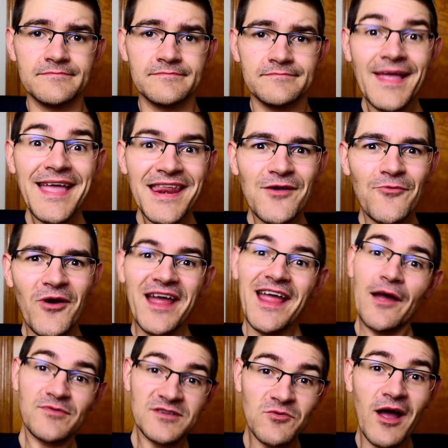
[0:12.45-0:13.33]

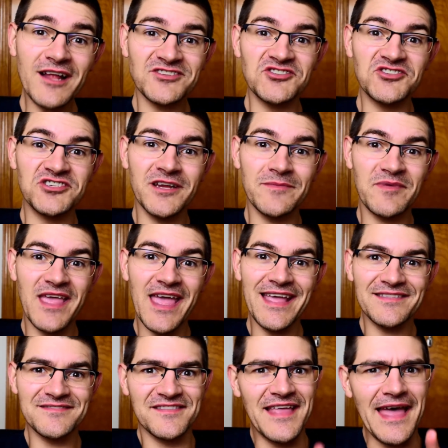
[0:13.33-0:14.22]
Anyway, I was watching Chip
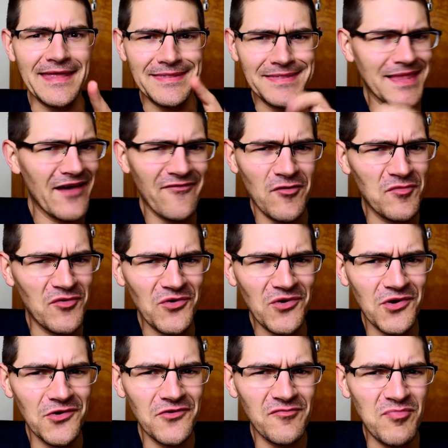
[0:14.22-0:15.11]
Gaines, that lovable
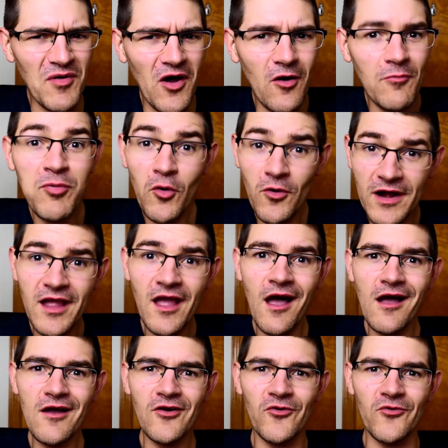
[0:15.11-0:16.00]
goofball, pouring
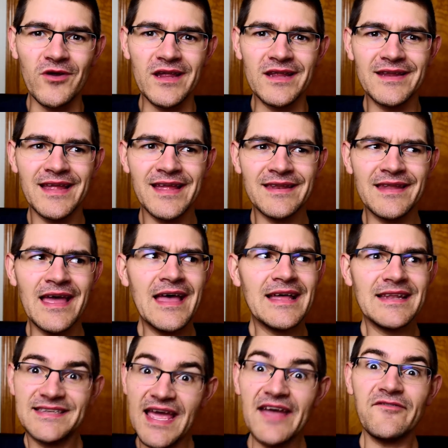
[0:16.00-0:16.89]
concrete, and
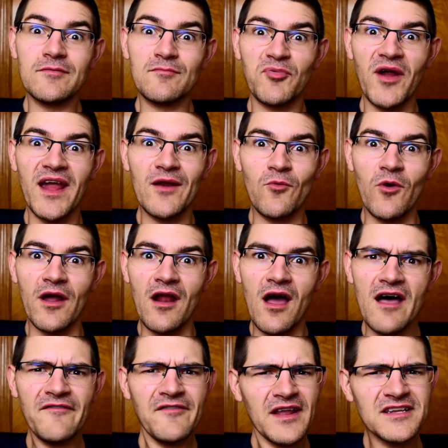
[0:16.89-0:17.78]
Devin brain went
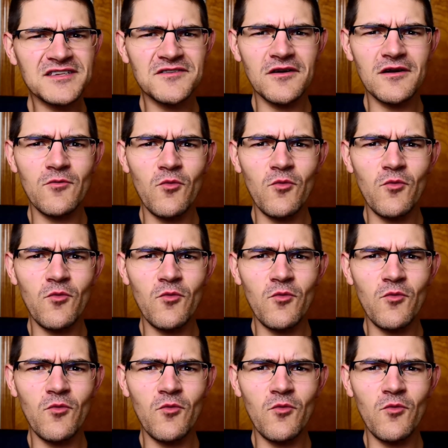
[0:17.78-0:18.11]
off, and I started